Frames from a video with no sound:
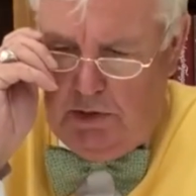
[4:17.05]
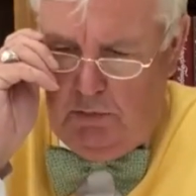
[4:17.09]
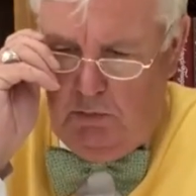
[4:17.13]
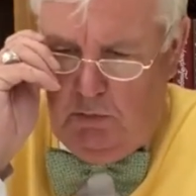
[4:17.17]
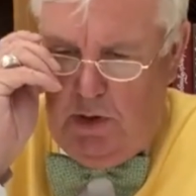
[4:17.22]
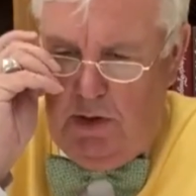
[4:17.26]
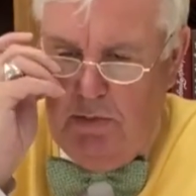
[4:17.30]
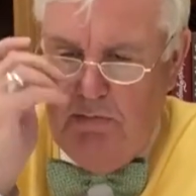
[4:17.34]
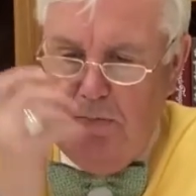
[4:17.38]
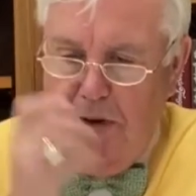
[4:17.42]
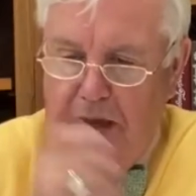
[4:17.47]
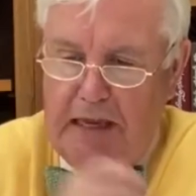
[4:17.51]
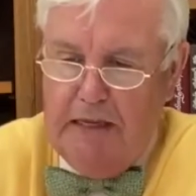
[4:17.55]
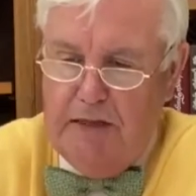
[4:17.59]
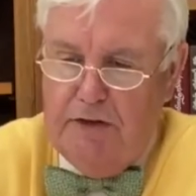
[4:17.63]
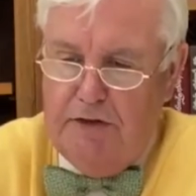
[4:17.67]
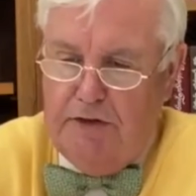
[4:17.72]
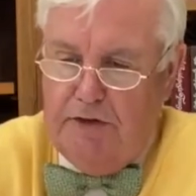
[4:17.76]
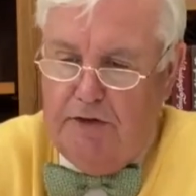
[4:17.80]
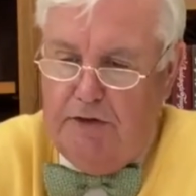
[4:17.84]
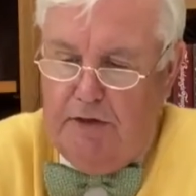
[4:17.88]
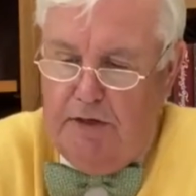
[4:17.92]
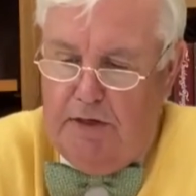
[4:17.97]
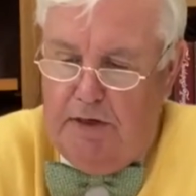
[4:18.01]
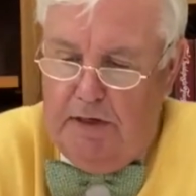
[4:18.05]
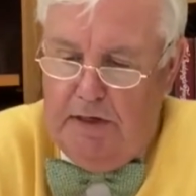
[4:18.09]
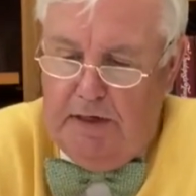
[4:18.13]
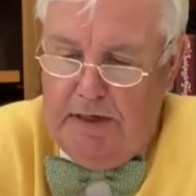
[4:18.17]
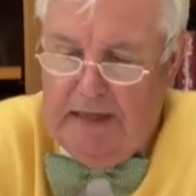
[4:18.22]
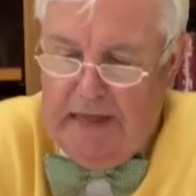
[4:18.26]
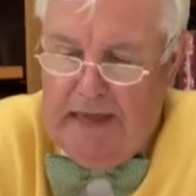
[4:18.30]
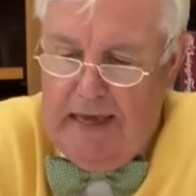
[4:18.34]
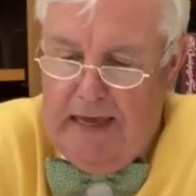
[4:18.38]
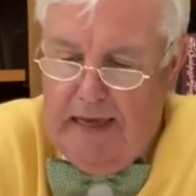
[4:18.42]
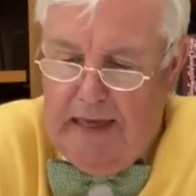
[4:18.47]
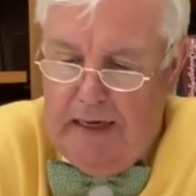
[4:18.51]
and we meet
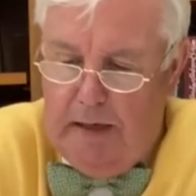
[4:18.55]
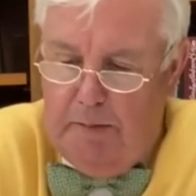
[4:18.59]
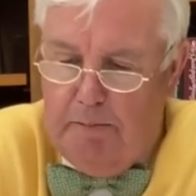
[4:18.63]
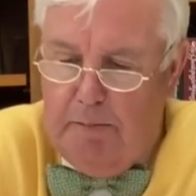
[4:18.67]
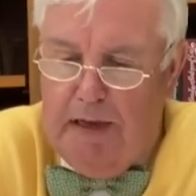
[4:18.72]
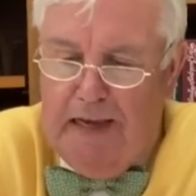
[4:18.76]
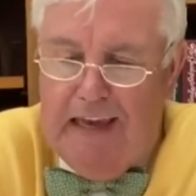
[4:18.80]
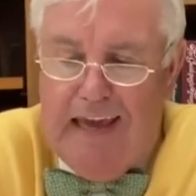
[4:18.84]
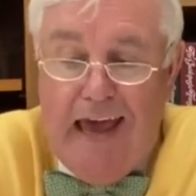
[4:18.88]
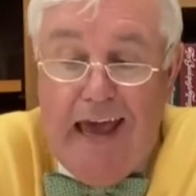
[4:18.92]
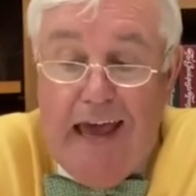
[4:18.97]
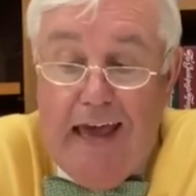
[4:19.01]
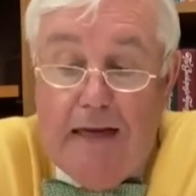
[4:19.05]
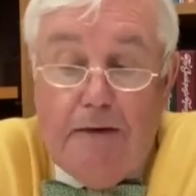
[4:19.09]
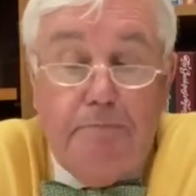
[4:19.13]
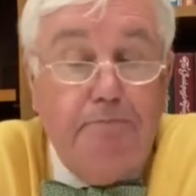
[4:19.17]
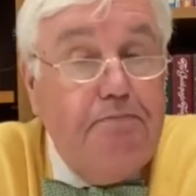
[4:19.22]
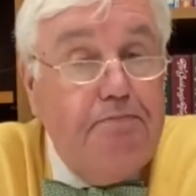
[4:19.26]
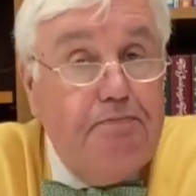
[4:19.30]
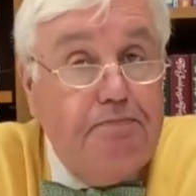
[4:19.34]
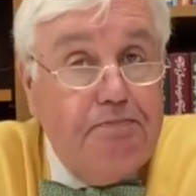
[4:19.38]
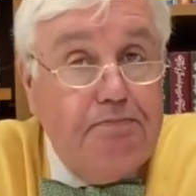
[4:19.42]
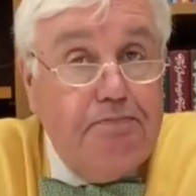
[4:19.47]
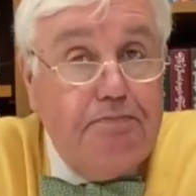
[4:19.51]
Caleb again